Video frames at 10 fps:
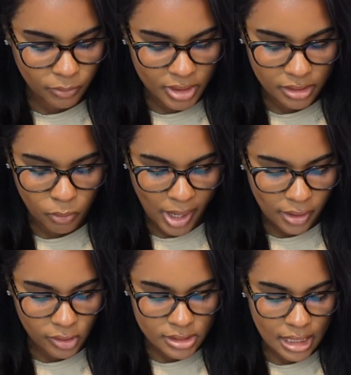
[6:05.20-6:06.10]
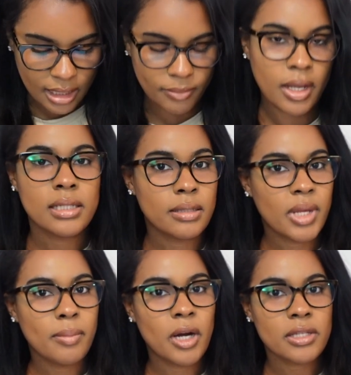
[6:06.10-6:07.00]
with the white on top. To
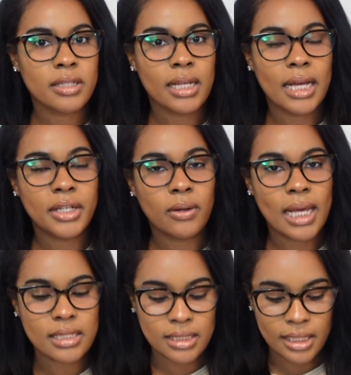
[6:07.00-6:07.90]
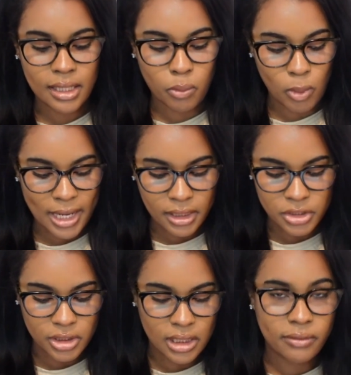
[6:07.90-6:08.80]
me personally, I don't like to get white
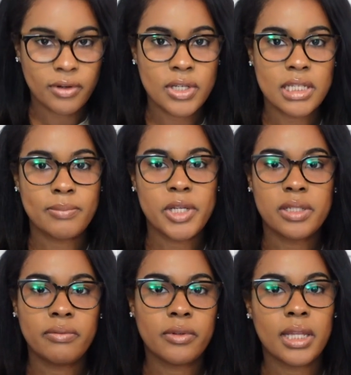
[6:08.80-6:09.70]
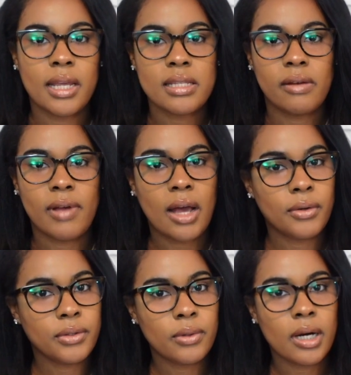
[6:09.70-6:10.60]
cushion covers, especially for things of
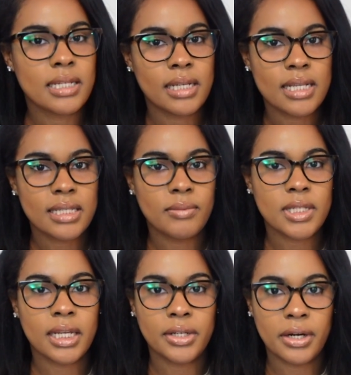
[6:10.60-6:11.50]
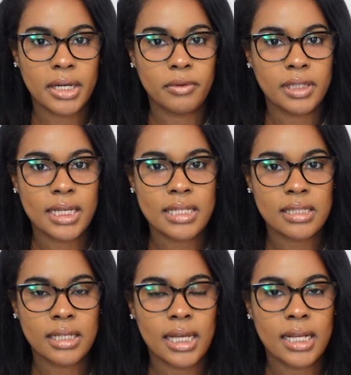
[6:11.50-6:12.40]
outdoors. It does seem to get dirty really
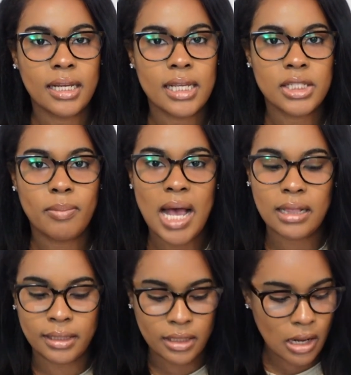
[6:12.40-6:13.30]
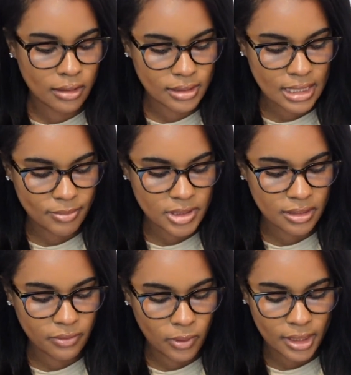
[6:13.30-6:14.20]
easily and gets pollen and all that type of
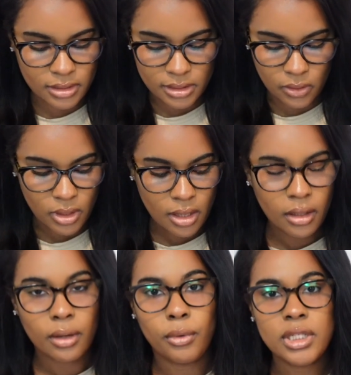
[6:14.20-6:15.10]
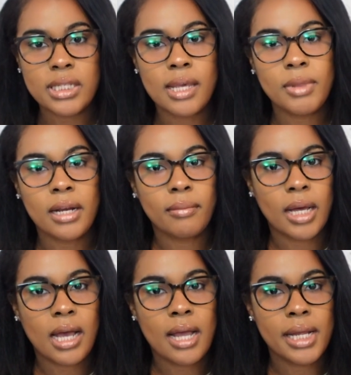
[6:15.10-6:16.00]
stuff on it. So we'll just keep that in
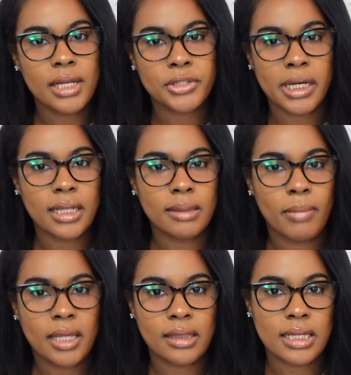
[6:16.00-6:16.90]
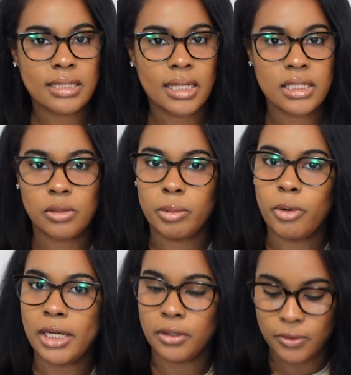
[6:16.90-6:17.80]
mind and try to make these things super
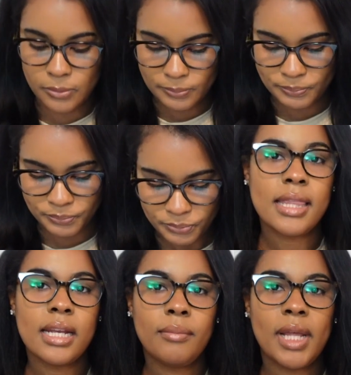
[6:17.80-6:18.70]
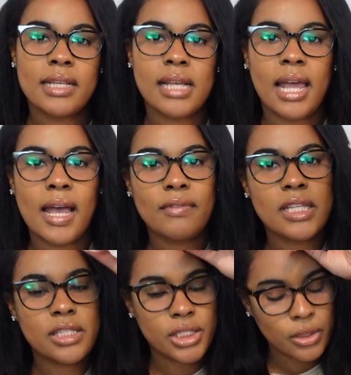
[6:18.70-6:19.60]
practical. And then up next I have
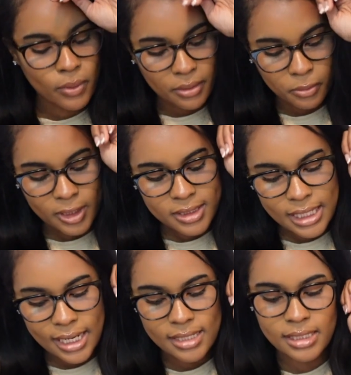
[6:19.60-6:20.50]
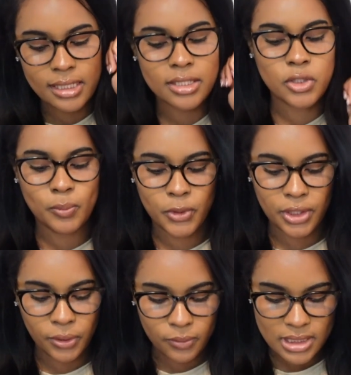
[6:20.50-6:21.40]
this 2-in-1 chase, and it's super
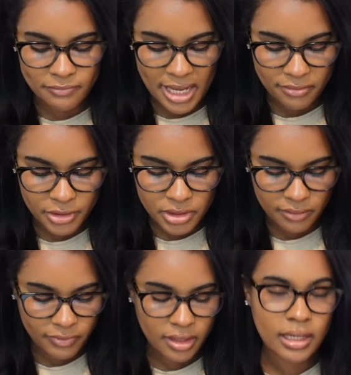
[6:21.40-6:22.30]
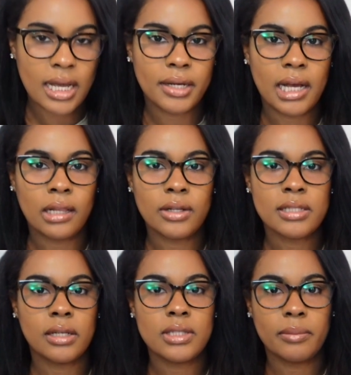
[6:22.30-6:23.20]
cute. It's $559,
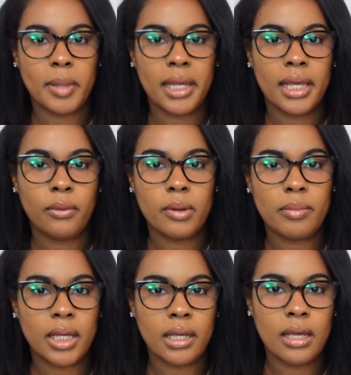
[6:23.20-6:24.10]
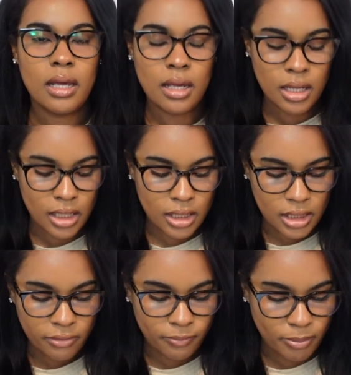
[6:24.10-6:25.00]
so to me it would be
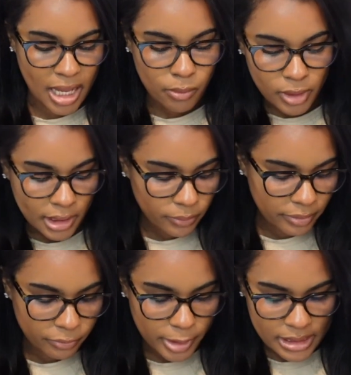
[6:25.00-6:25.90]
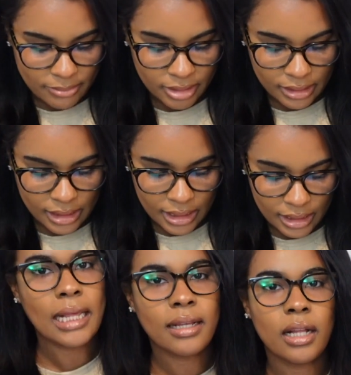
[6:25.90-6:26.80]
buy one get one free type of thing.
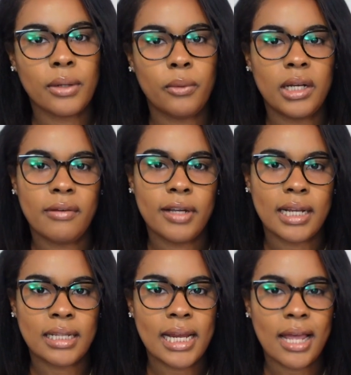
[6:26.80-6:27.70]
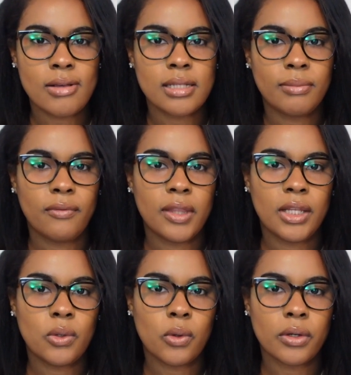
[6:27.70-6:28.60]
I like the color wood of it, and I like how some of the
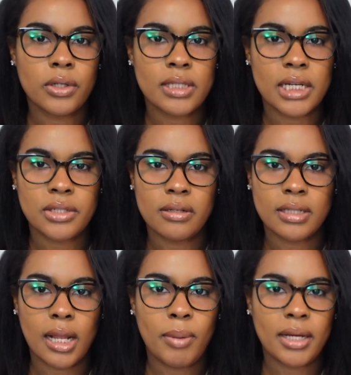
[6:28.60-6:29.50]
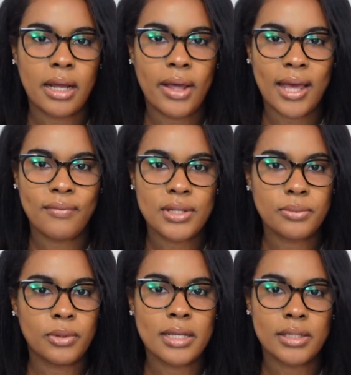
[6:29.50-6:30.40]
corner sectionals that I picked out have this
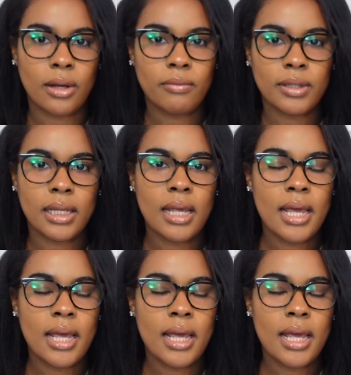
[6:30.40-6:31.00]
wood, so hopefully